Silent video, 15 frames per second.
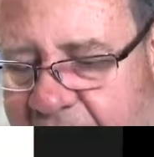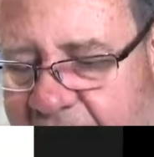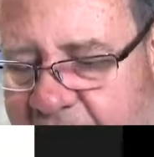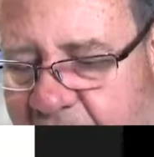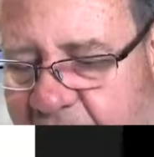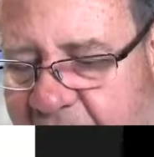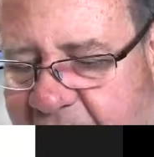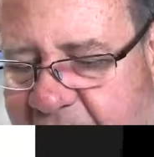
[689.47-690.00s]

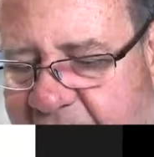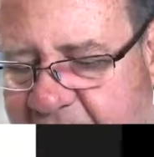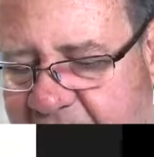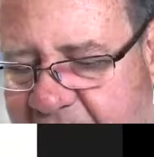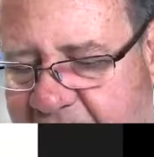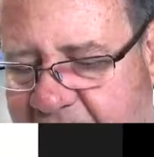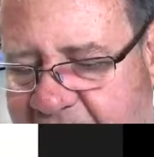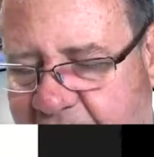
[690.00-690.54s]
So I
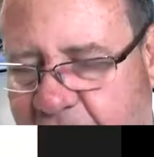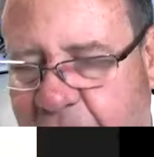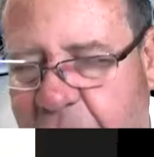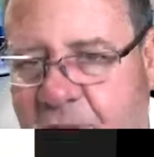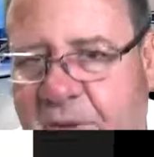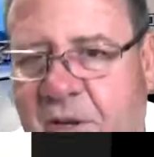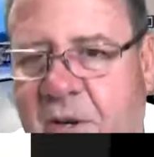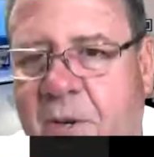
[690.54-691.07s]
think
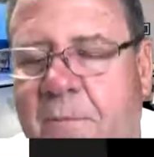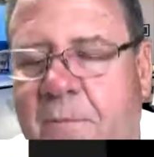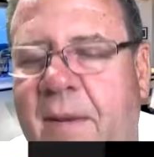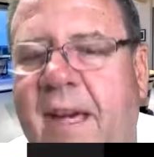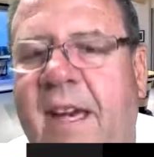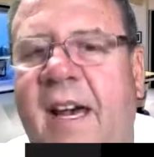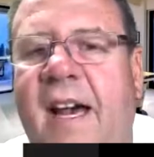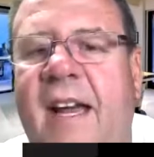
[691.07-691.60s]
your
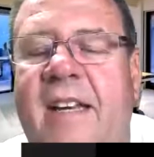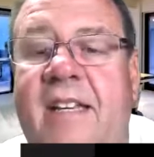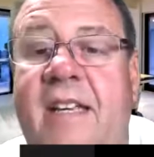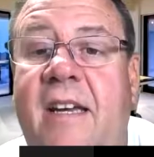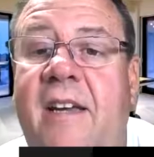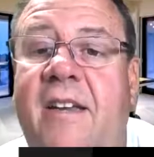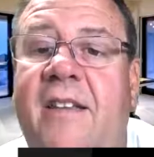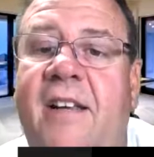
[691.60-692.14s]
big
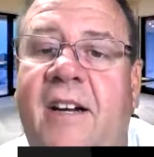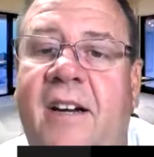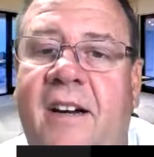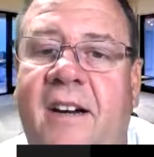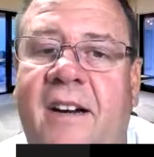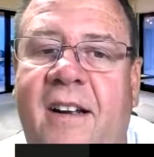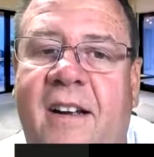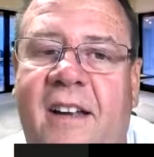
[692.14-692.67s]
idea
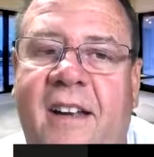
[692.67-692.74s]
there